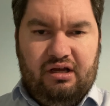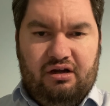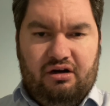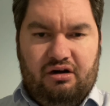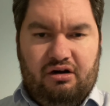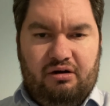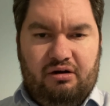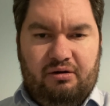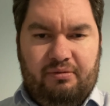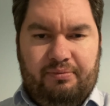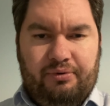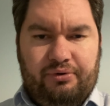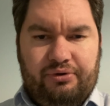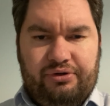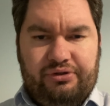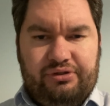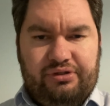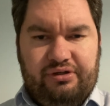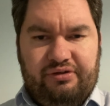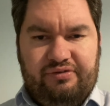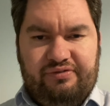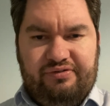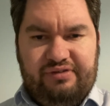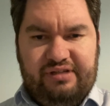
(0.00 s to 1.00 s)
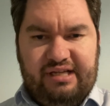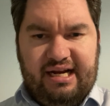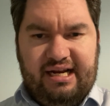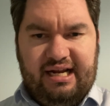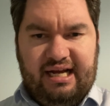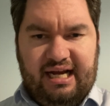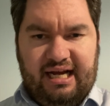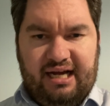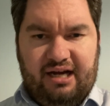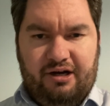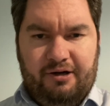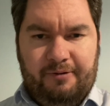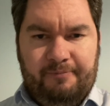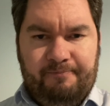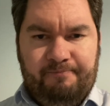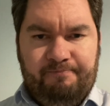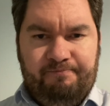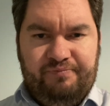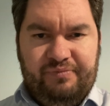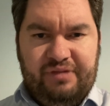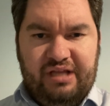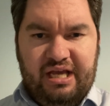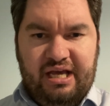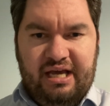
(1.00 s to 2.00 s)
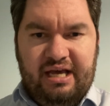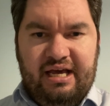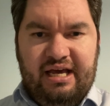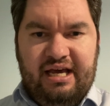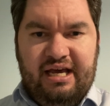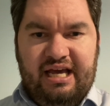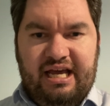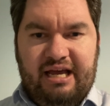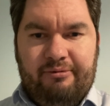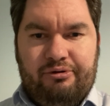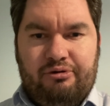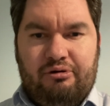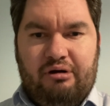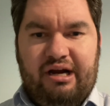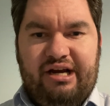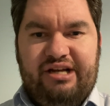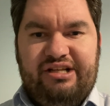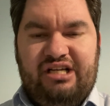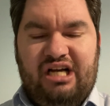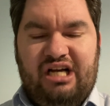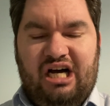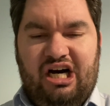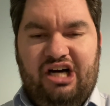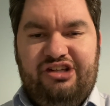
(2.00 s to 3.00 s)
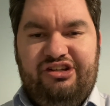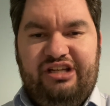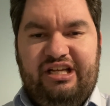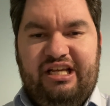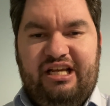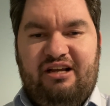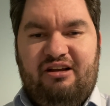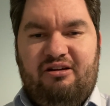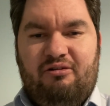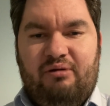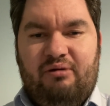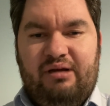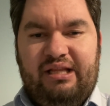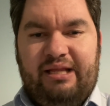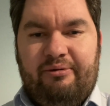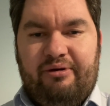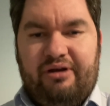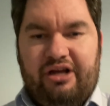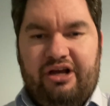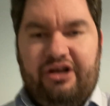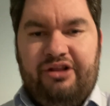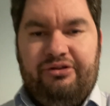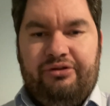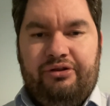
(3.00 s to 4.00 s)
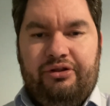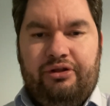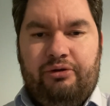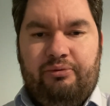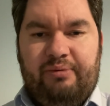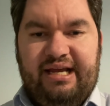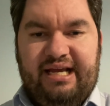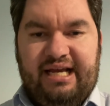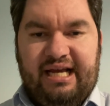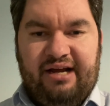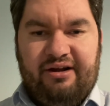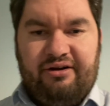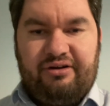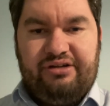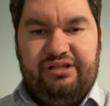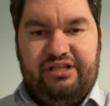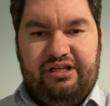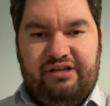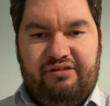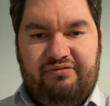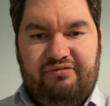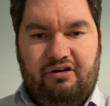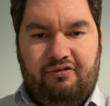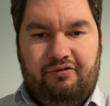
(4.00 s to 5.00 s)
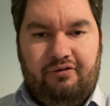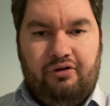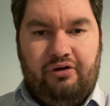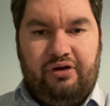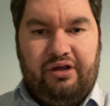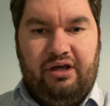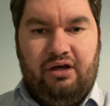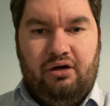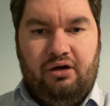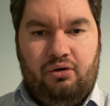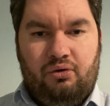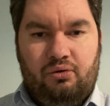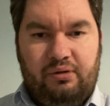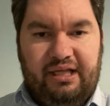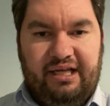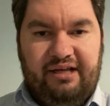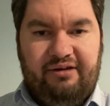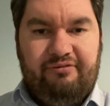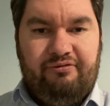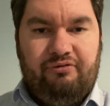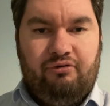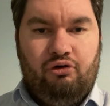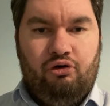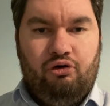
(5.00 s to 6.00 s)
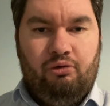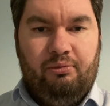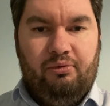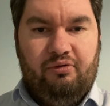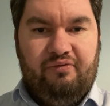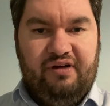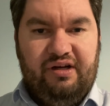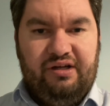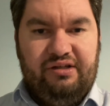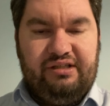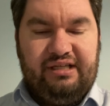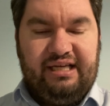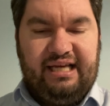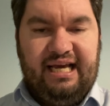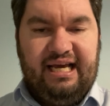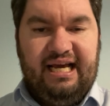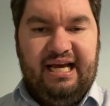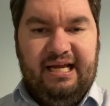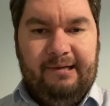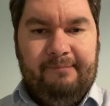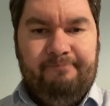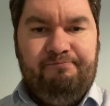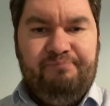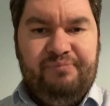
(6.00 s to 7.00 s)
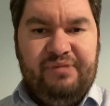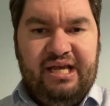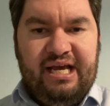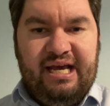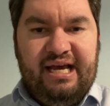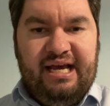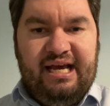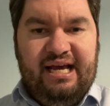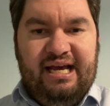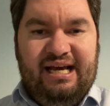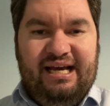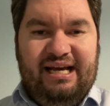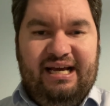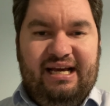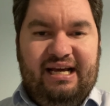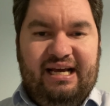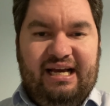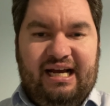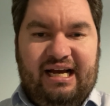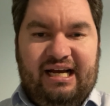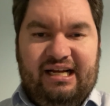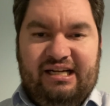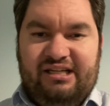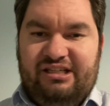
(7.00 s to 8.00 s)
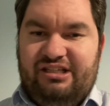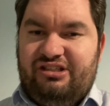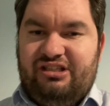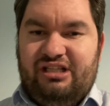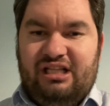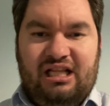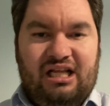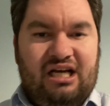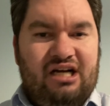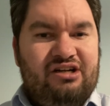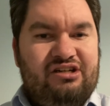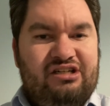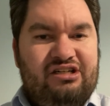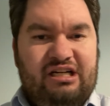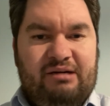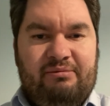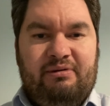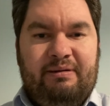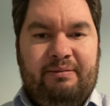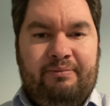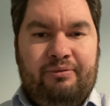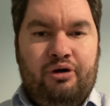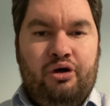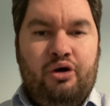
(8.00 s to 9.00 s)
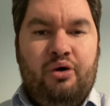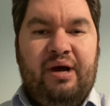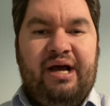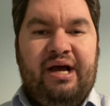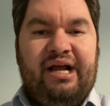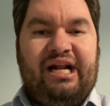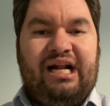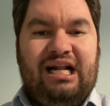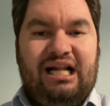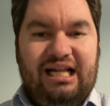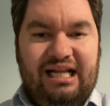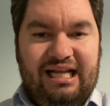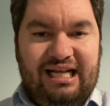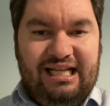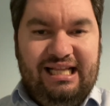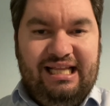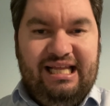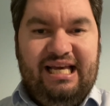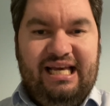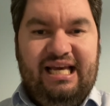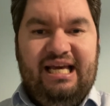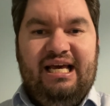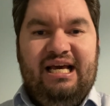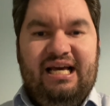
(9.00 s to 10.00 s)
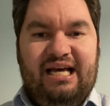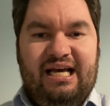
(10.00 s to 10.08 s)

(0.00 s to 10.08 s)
reporter sort of said how it was quite disheartening when they were going through the recount, because it involved looking at all the informal votes again, and just the large number of people who had clearly